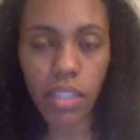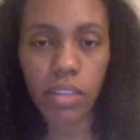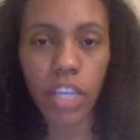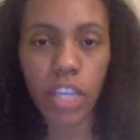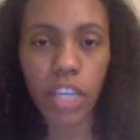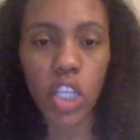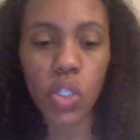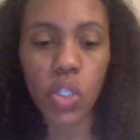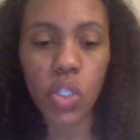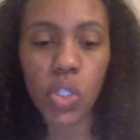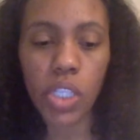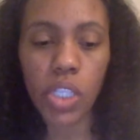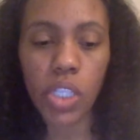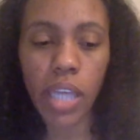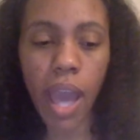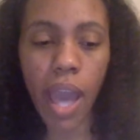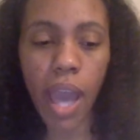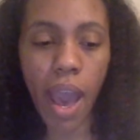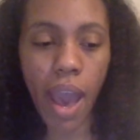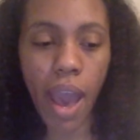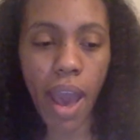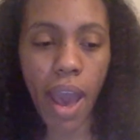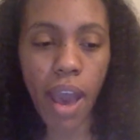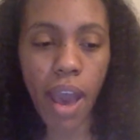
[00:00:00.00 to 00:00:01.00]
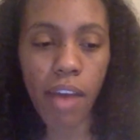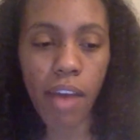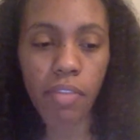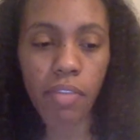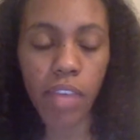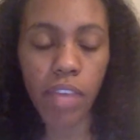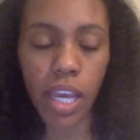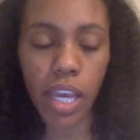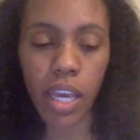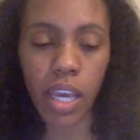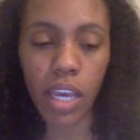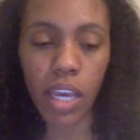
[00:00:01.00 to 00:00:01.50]
They usually
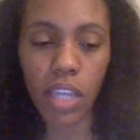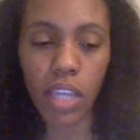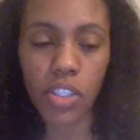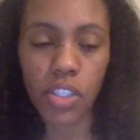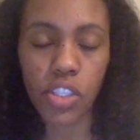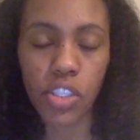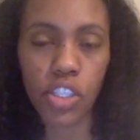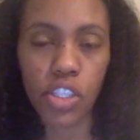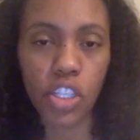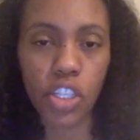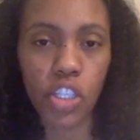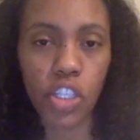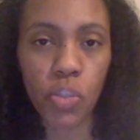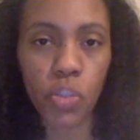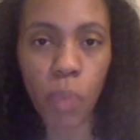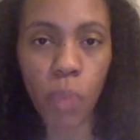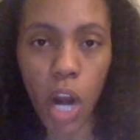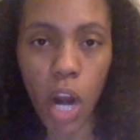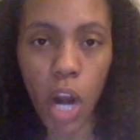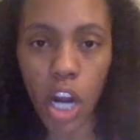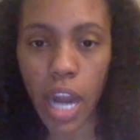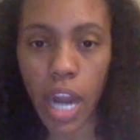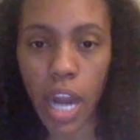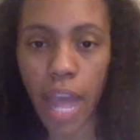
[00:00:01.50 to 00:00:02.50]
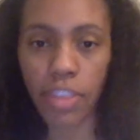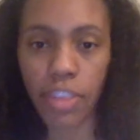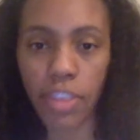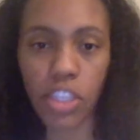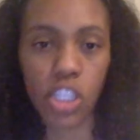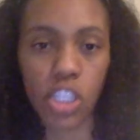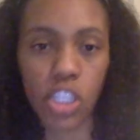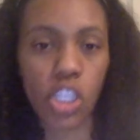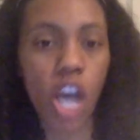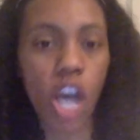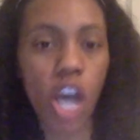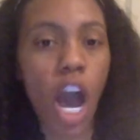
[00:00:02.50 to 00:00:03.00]
have a search bar at the
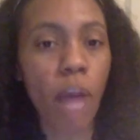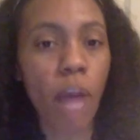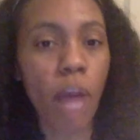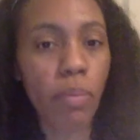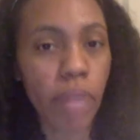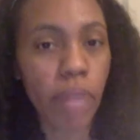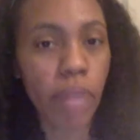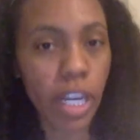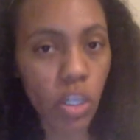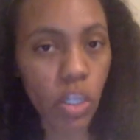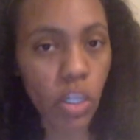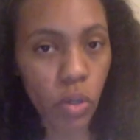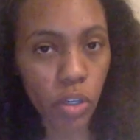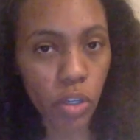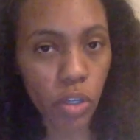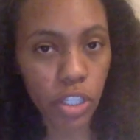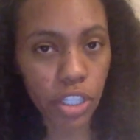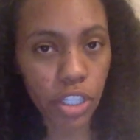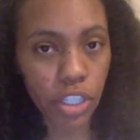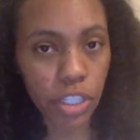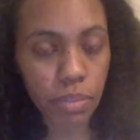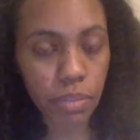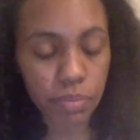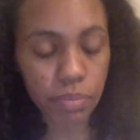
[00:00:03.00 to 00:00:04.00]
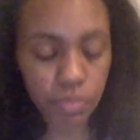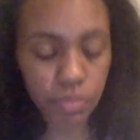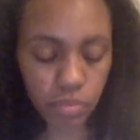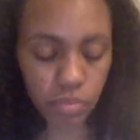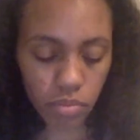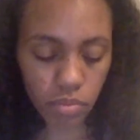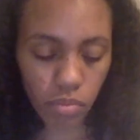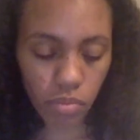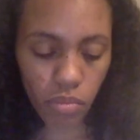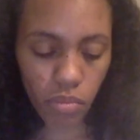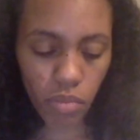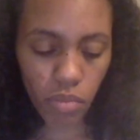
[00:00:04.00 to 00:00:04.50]
top right corner,
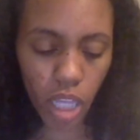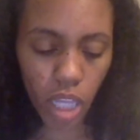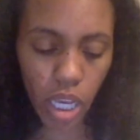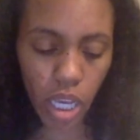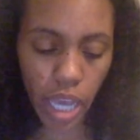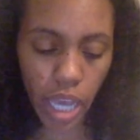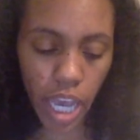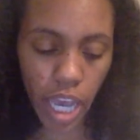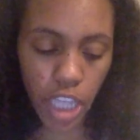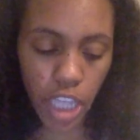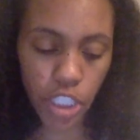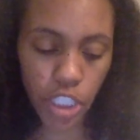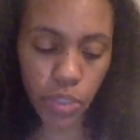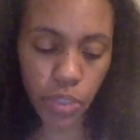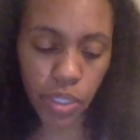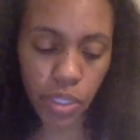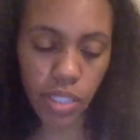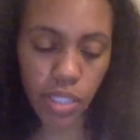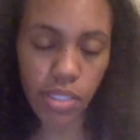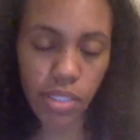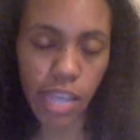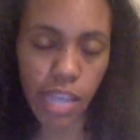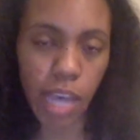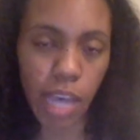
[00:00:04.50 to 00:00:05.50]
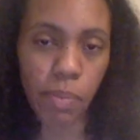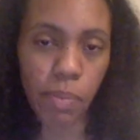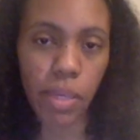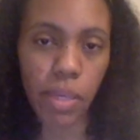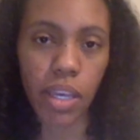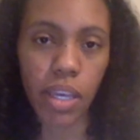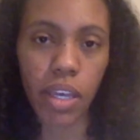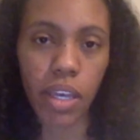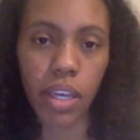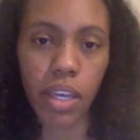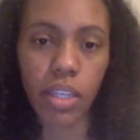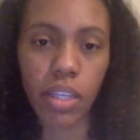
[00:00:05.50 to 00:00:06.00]
and you can type
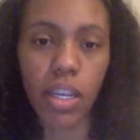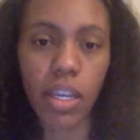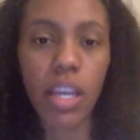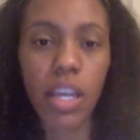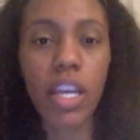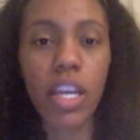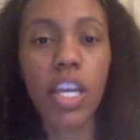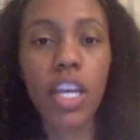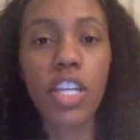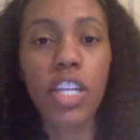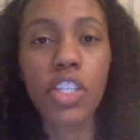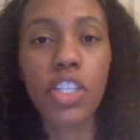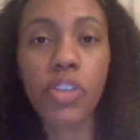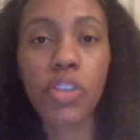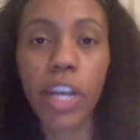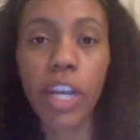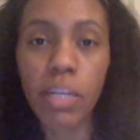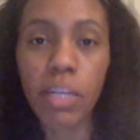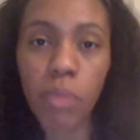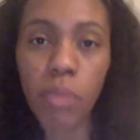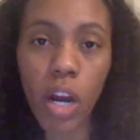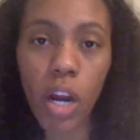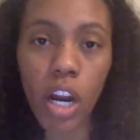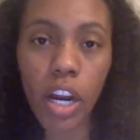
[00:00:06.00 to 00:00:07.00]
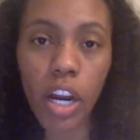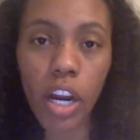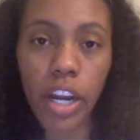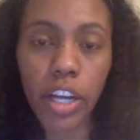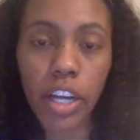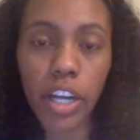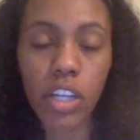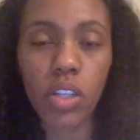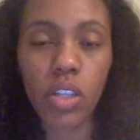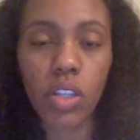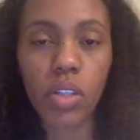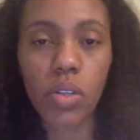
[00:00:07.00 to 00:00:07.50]
in
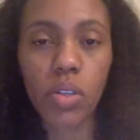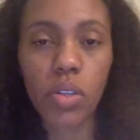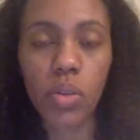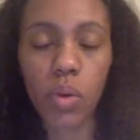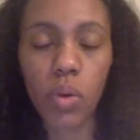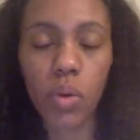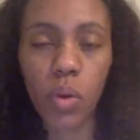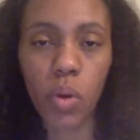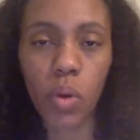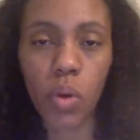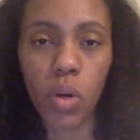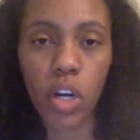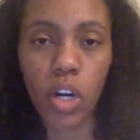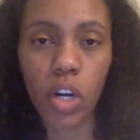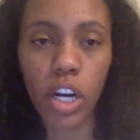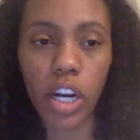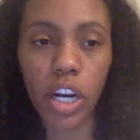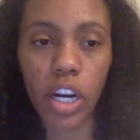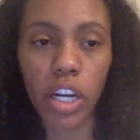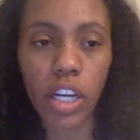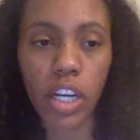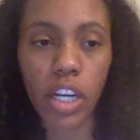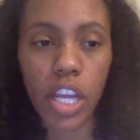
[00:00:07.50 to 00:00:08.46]
trademark, or